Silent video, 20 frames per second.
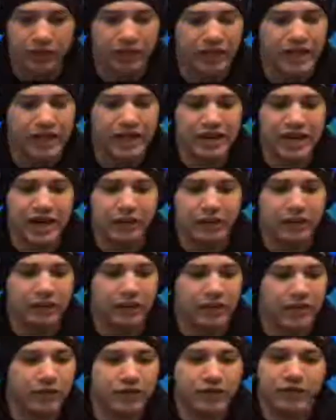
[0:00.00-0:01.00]
Glenn, I would
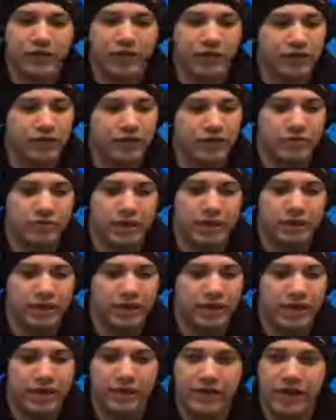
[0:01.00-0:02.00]
love to talk to you about the
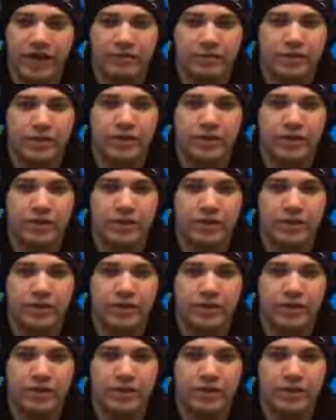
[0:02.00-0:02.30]
Give Act,